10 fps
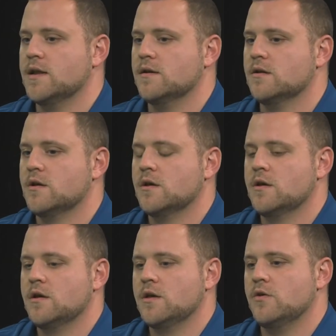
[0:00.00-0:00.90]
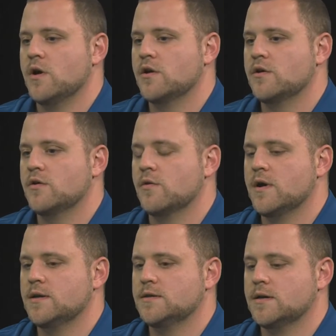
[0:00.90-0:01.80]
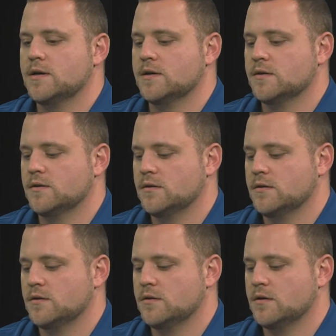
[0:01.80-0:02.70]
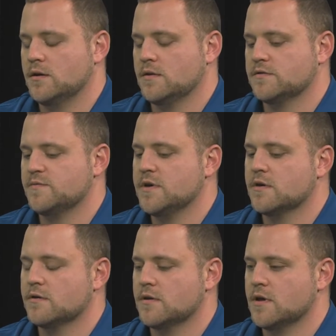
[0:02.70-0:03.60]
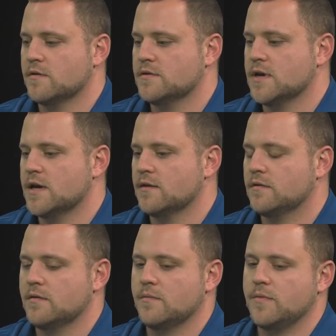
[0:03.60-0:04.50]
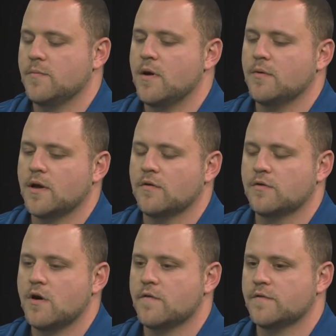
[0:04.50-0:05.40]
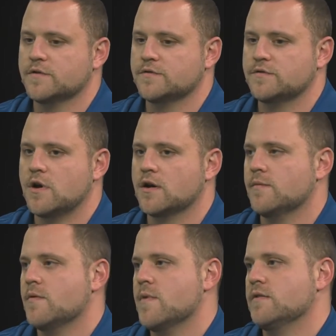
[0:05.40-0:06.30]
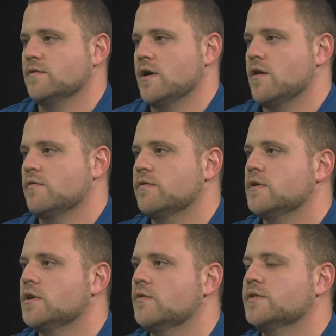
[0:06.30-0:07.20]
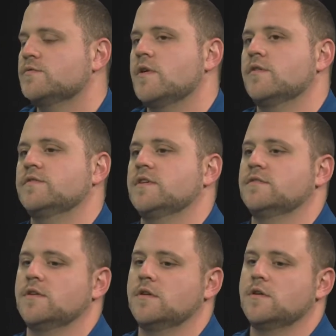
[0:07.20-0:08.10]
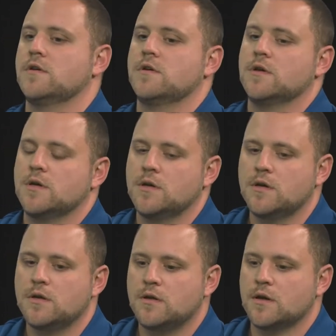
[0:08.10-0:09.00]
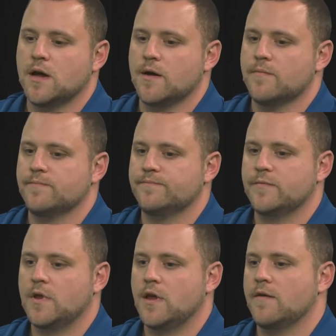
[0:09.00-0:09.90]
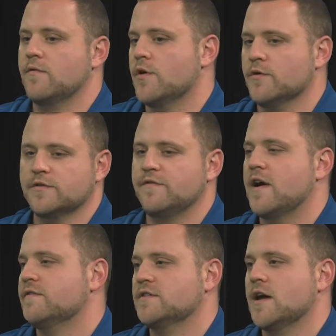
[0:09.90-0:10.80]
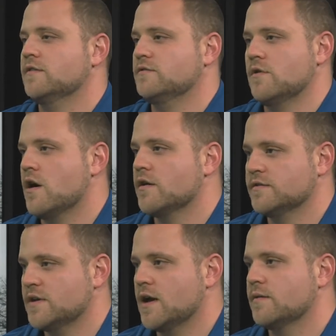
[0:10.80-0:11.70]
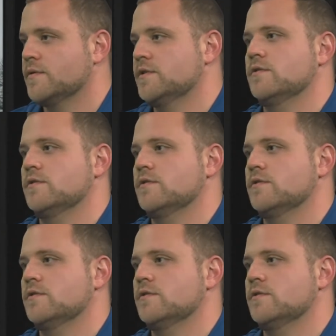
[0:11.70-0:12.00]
and I heard a great speaker the other day at the public health conference talking about mental health, and it's one of those things that Everyone knows the 5 signs to a heart attack, but